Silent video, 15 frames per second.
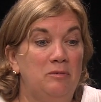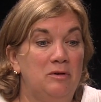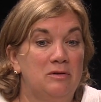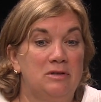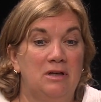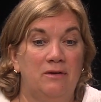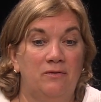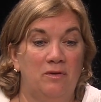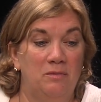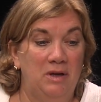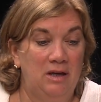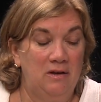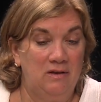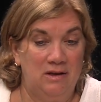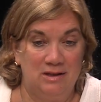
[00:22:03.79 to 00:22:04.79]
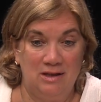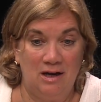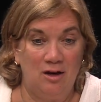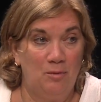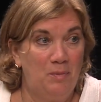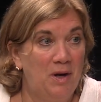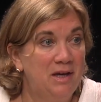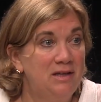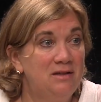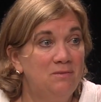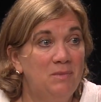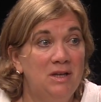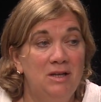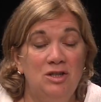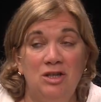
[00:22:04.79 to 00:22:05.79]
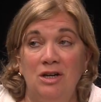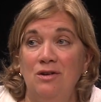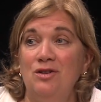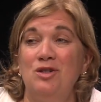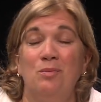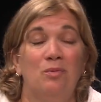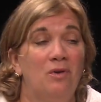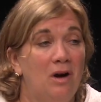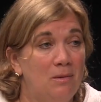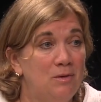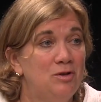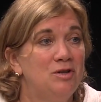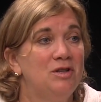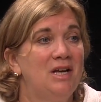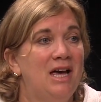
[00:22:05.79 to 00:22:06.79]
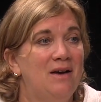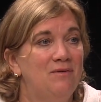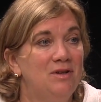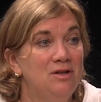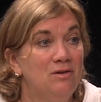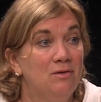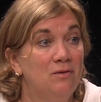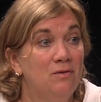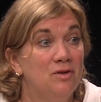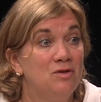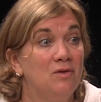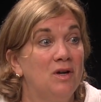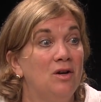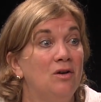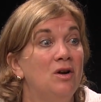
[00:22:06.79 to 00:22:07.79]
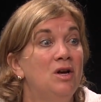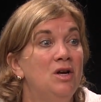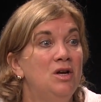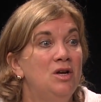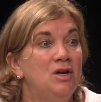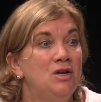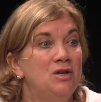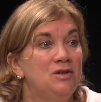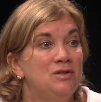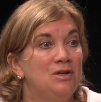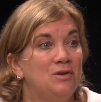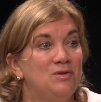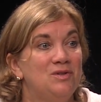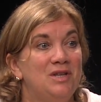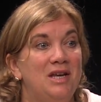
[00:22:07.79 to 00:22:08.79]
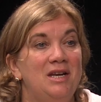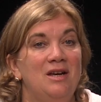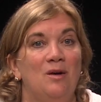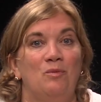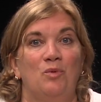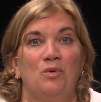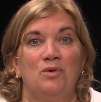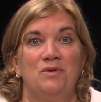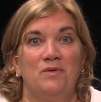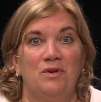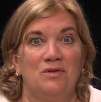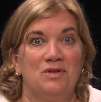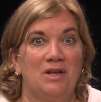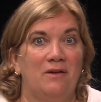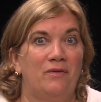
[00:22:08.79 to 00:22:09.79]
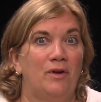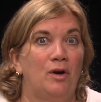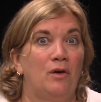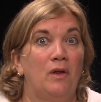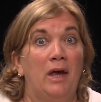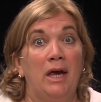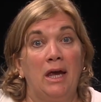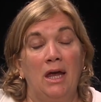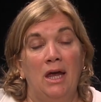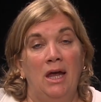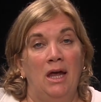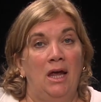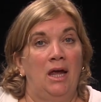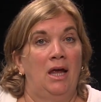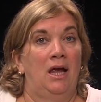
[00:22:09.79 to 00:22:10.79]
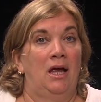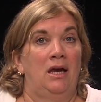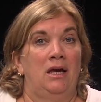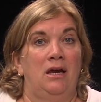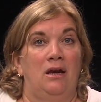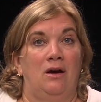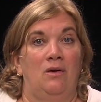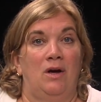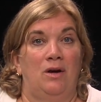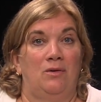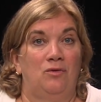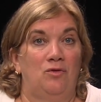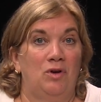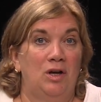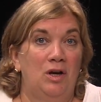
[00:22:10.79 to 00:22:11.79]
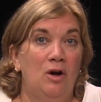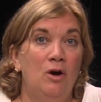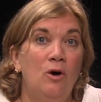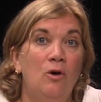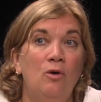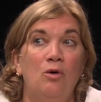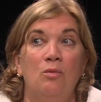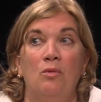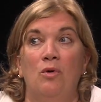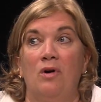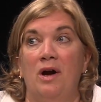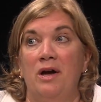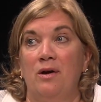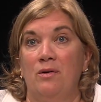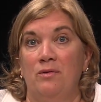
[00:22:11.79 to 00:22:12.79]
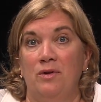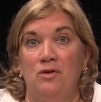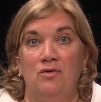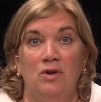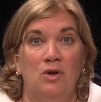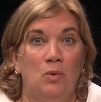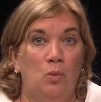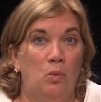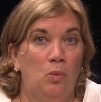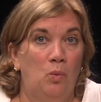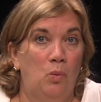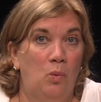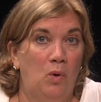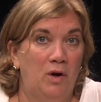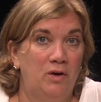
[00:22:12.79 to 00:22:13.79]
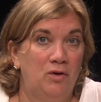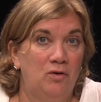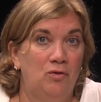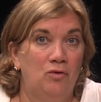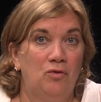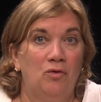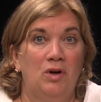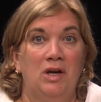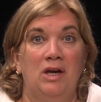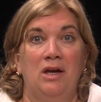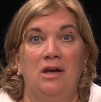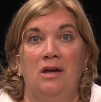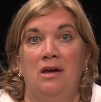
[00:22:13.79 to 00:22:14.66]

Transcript: yourself from eating the entire pint of Ben & Jerry's, you probably shouldn't have it in your refrigerator. Mm-hmm. So setting up rules for yourself that are I don't drink at home, or I only drink one drink,